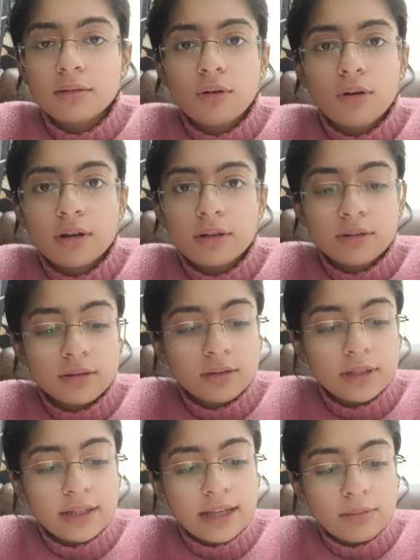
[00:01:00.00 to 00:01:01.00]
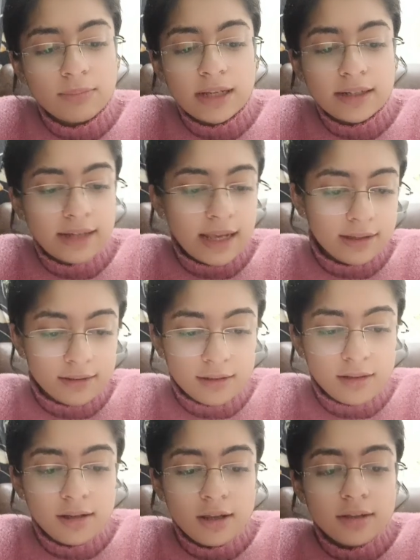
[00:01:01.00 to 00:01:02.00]
or it can be
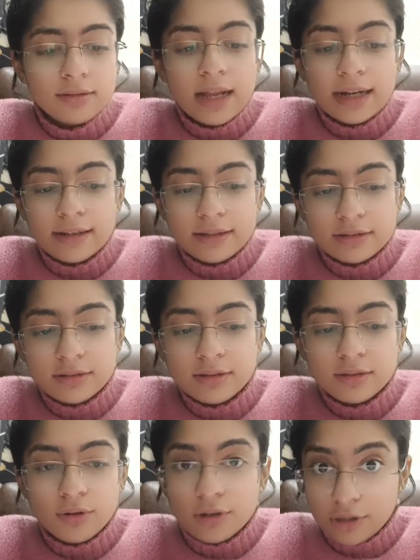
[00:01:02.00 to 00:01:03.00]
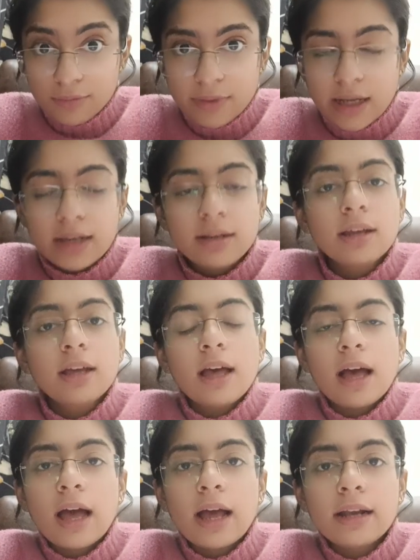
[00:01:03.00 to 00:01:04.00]
rectangle, that is the columnar,
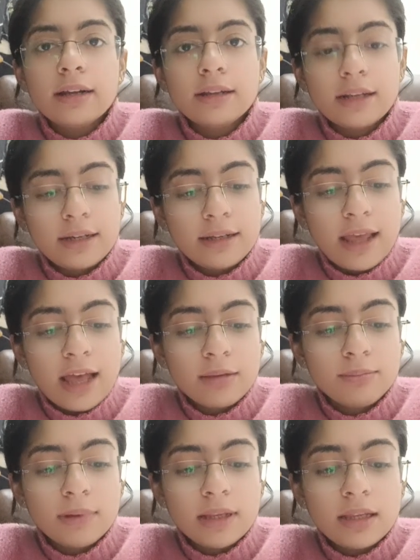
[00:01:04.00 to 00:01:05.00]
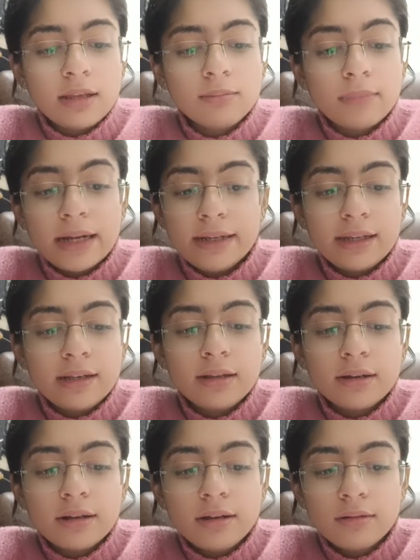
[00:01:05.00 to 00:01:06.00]
and it can be
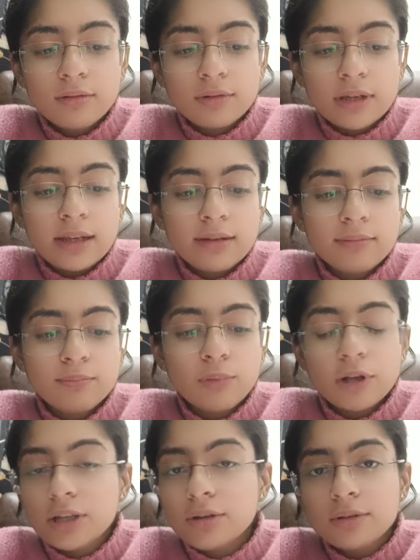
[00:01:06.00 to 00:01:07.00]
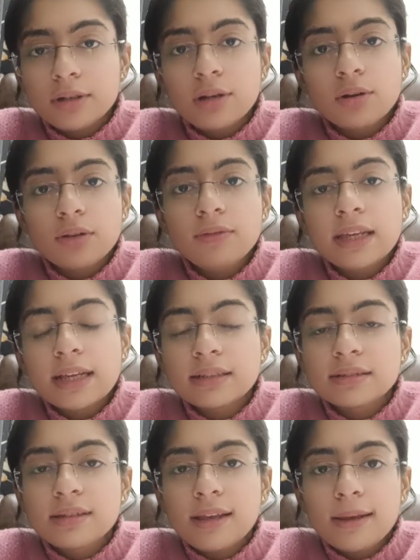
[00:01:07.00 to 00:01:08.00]
multi-layered, okay, polygonal, or we can
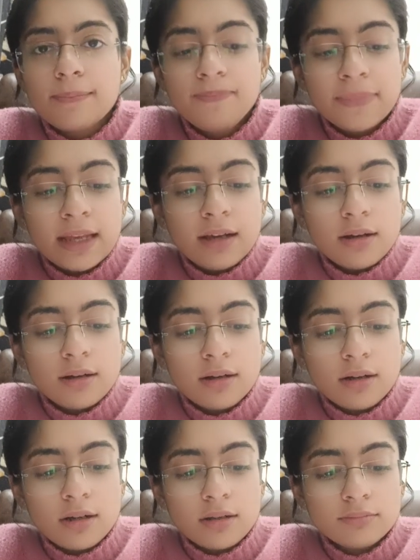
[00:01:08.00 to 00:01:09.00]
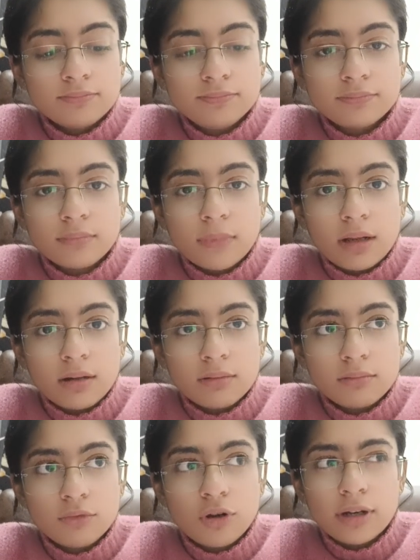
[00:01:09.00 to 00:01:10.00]
say
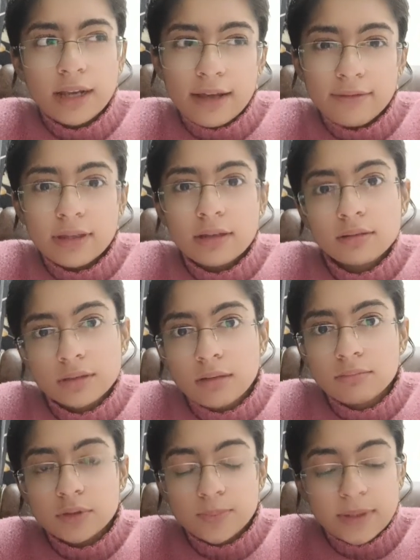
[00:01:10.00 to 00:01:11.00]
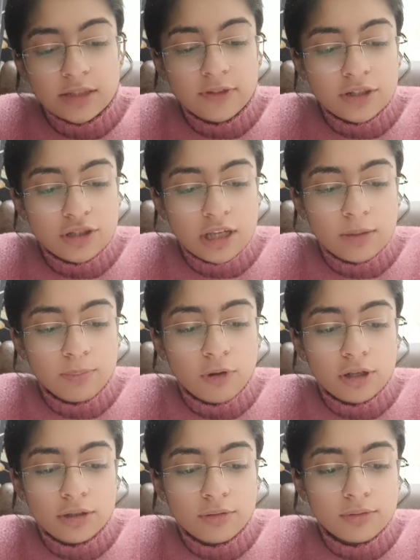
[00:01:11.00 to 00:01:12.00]
not having some specific shape,
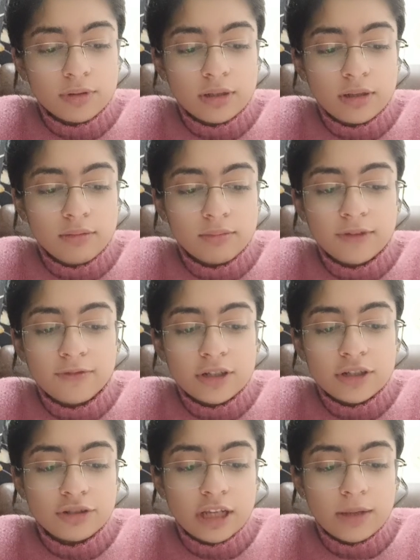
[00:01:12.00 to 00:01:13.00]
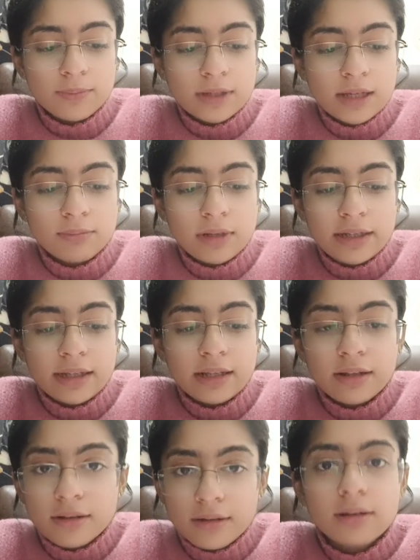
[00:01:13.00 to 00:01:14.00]
polygonal, different shapes, and
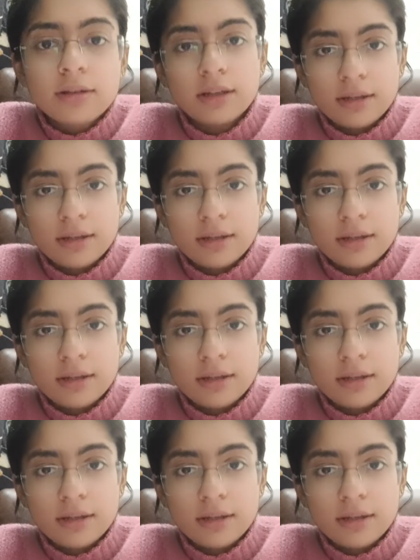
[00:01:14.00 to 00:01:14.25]
multi-layered,